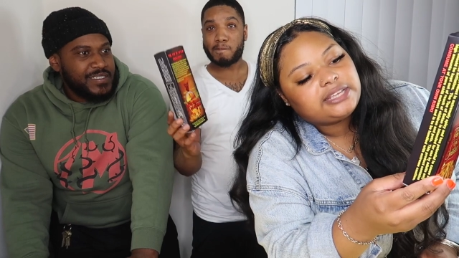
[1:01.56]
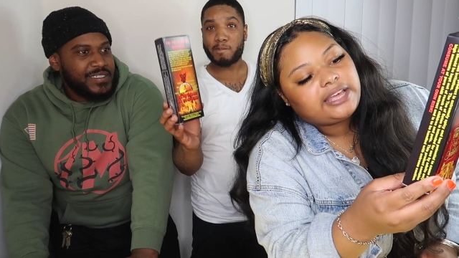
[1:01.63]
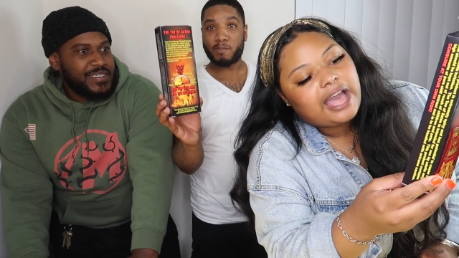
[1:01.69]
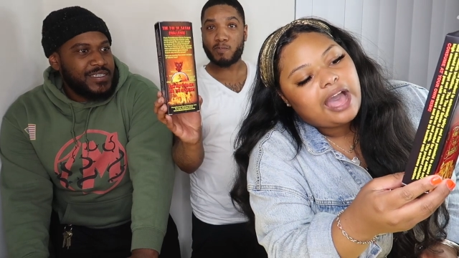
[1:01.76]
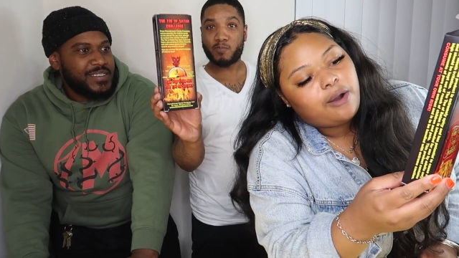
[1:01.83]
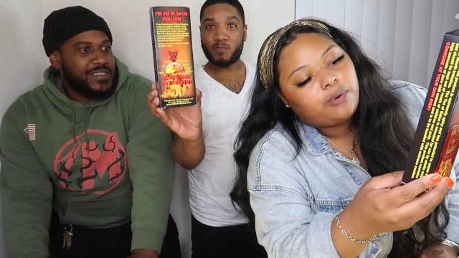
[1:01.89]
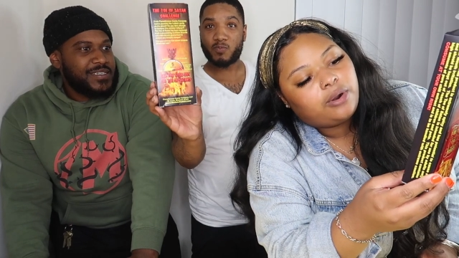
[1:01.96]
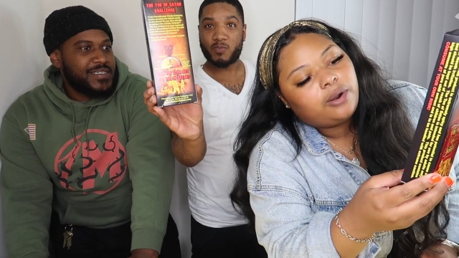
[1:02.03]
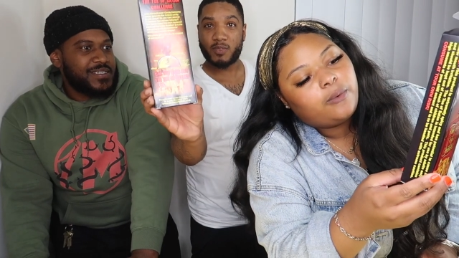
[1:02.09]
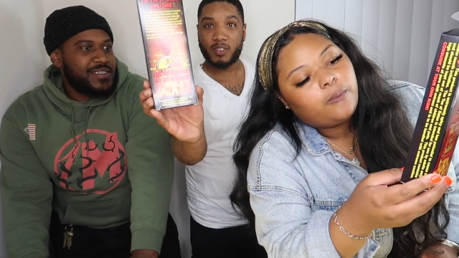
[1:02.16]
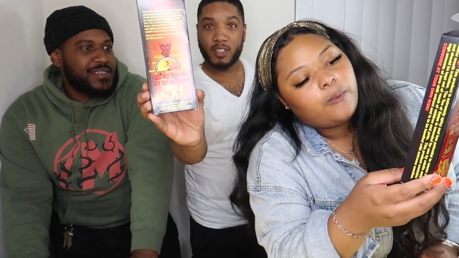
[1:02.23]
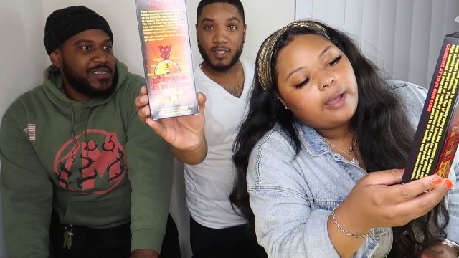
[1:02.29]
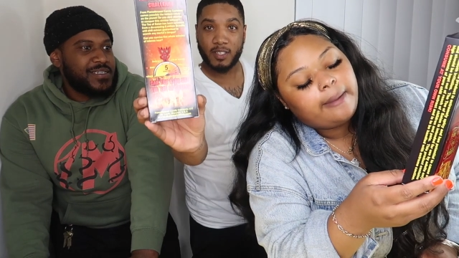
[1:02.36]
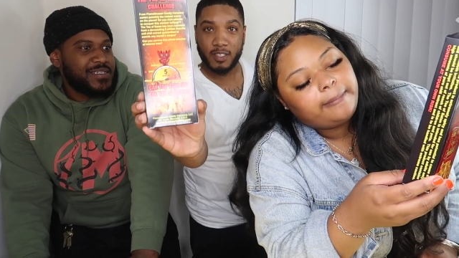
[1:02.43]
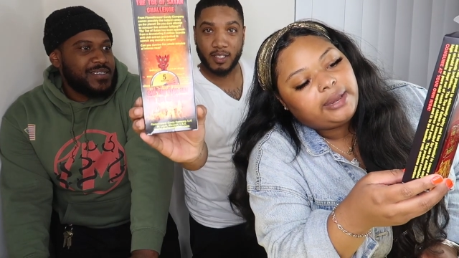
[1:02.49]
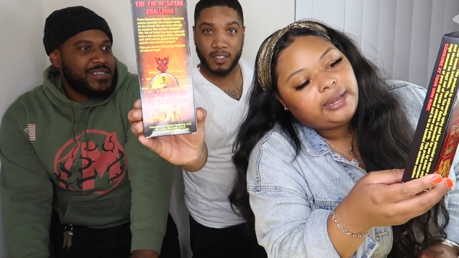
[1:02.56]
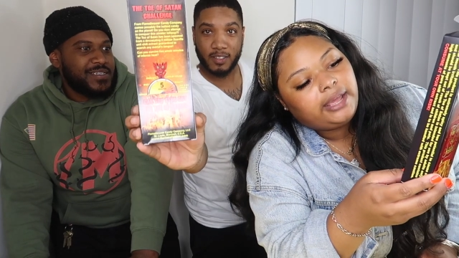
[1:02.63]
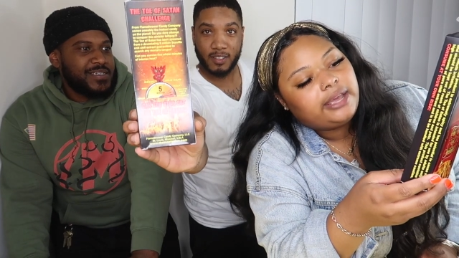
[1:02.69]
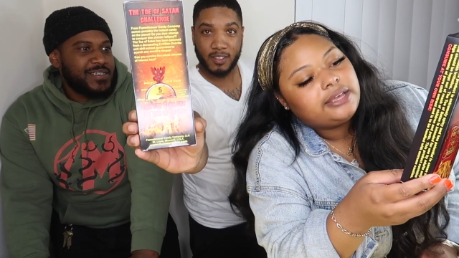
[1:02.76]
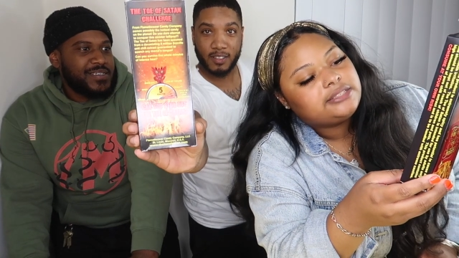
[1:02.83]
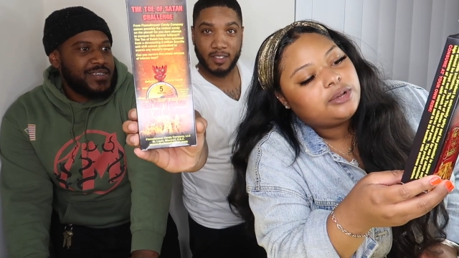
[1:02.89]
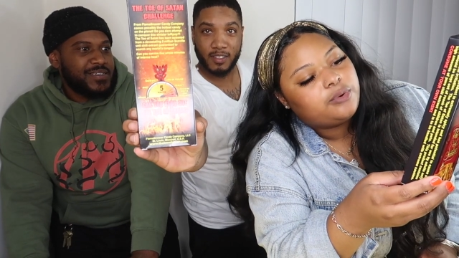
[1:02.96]
Speaker 1: a coward, 1
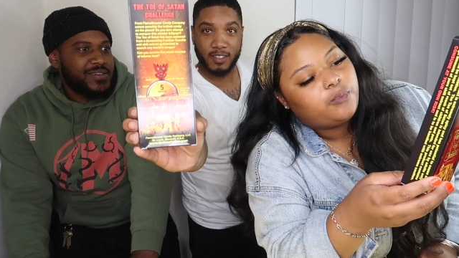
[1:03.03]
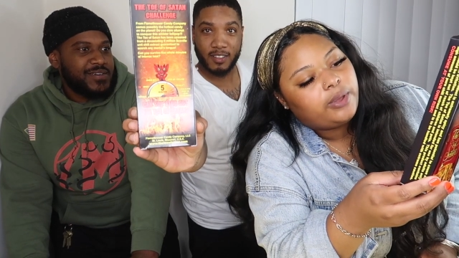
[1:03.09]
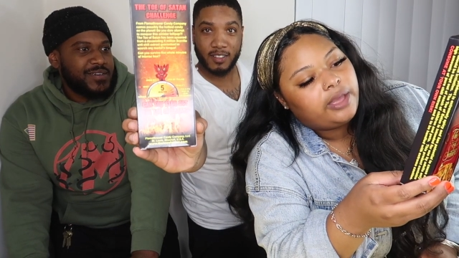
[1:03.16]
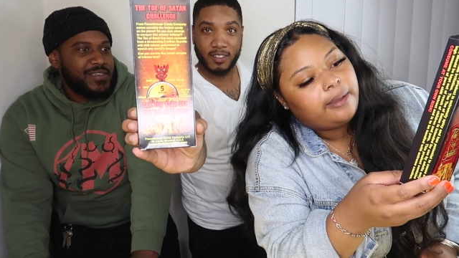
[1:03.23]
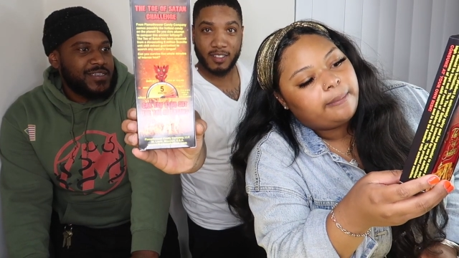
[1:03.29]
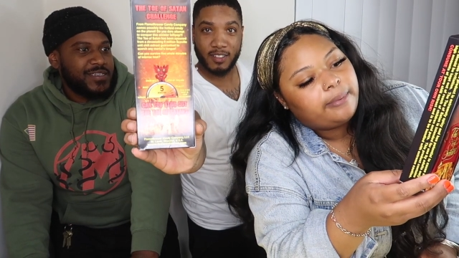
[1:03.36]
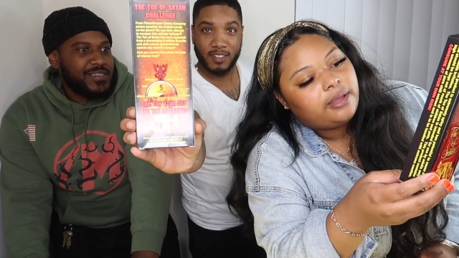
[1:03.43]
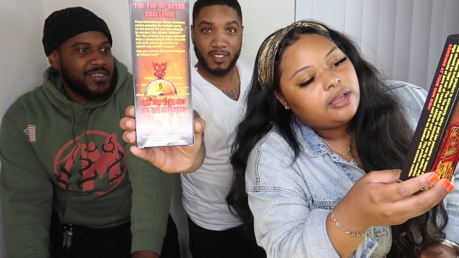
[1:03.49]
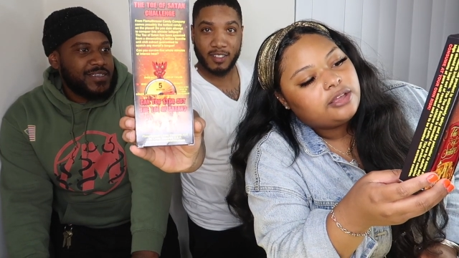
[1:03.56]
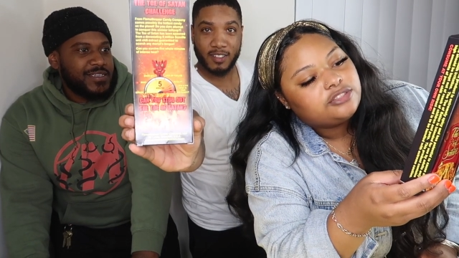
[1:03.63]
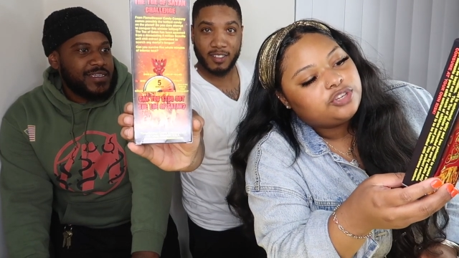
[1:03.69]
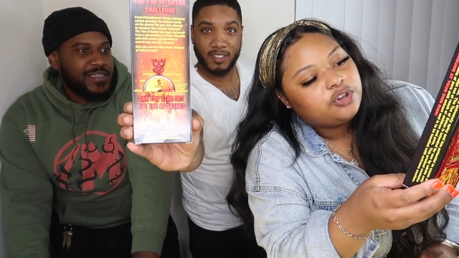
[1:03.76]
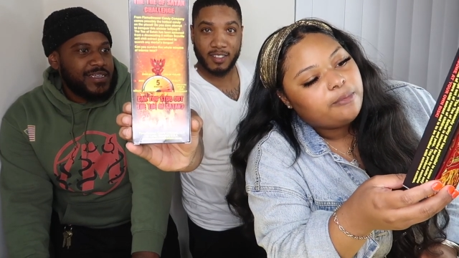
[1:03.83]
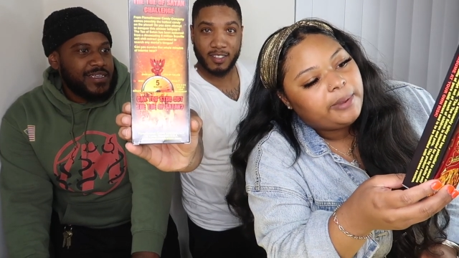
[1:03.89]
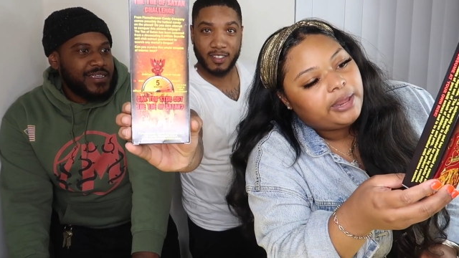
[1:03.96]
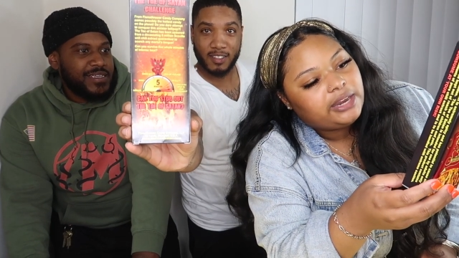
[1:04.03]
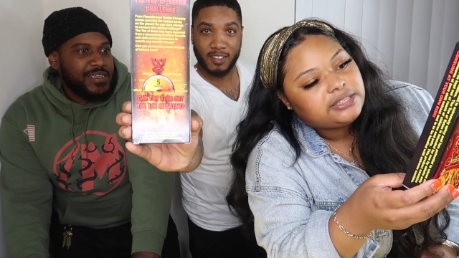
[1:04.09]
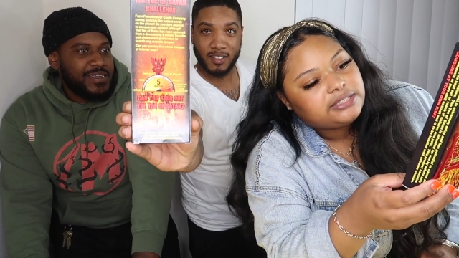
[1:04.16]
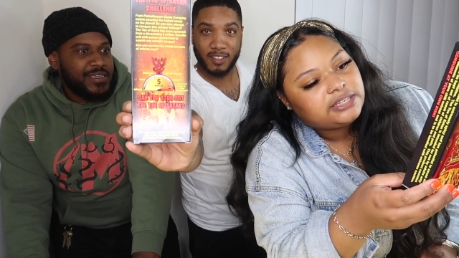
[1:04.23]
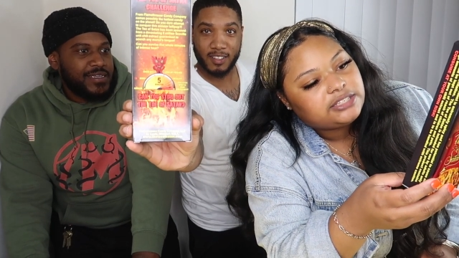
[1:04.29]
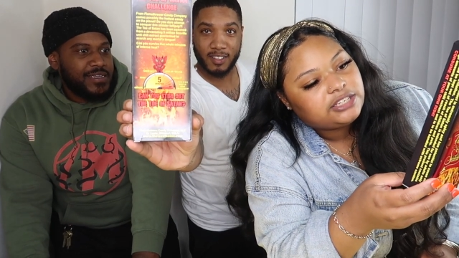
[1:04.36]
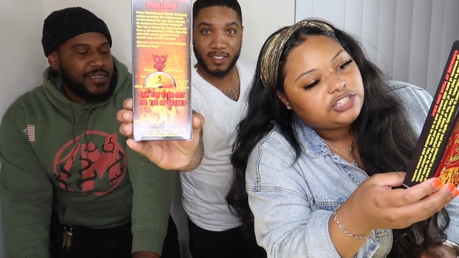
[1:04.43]
minute is a wimp, 2
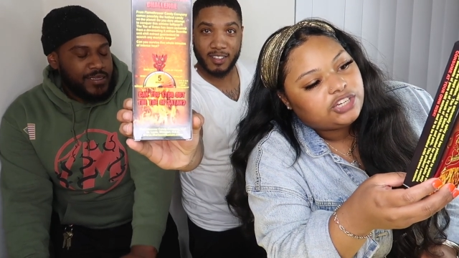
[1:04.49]
minutes is a